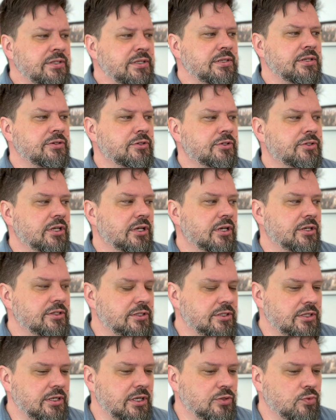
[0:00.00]
is interesting because
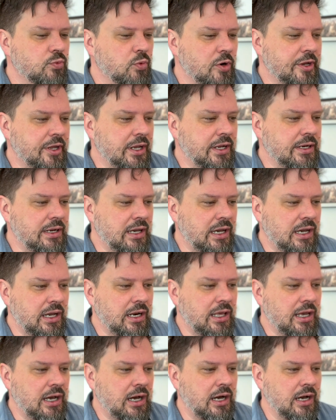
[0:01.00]
it's working
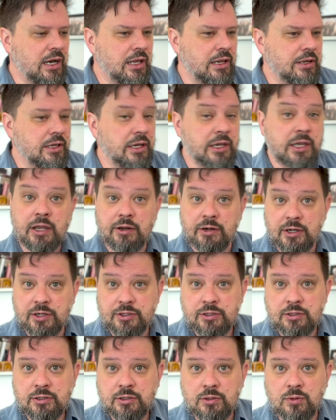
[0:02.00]
not on a
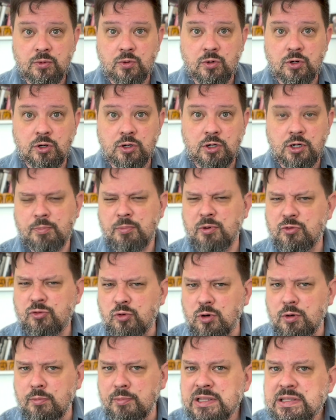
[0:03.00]
character or a
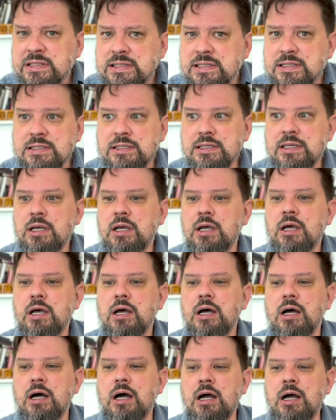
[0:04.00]
performance,
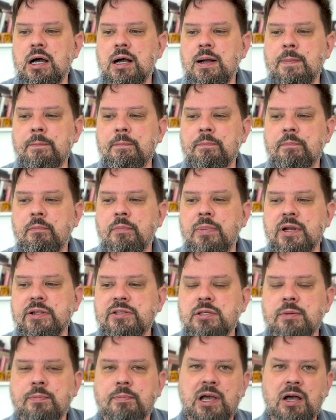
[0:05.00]
but
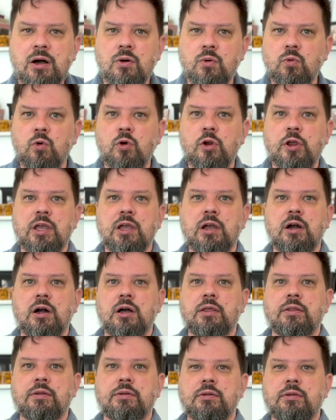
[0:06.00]
it's about working
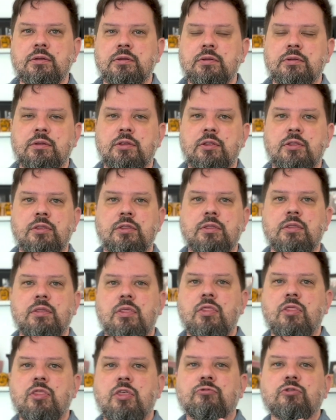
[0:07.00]
on
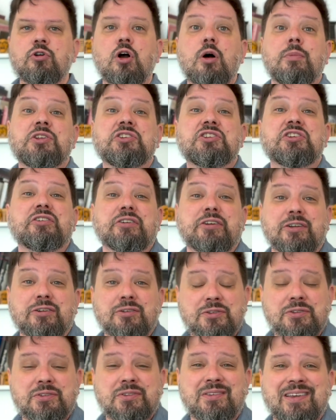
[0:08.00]
the raw
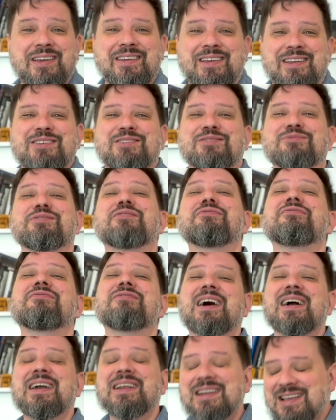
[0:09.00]
materials. It is
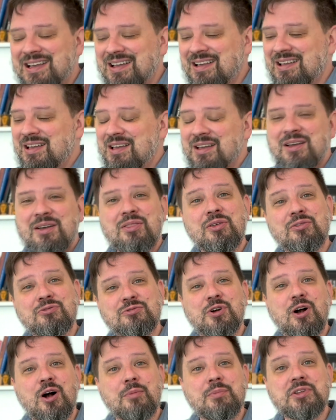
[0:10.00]
refining the
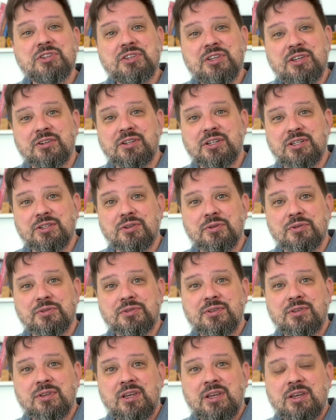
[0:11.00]
raw
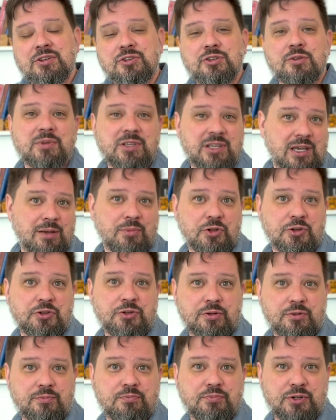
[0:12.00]
materials to be able
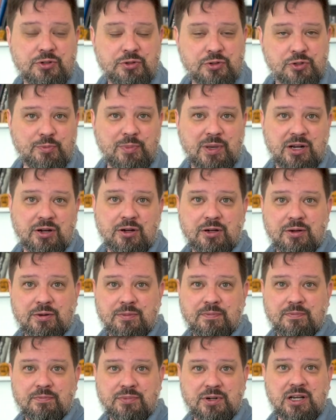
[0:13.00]
to produce
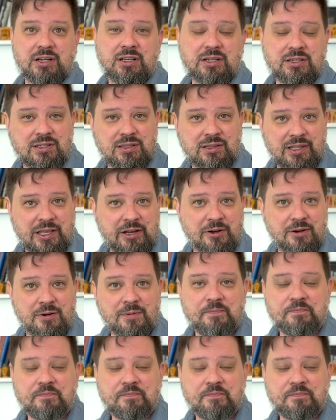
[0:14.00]
better products later.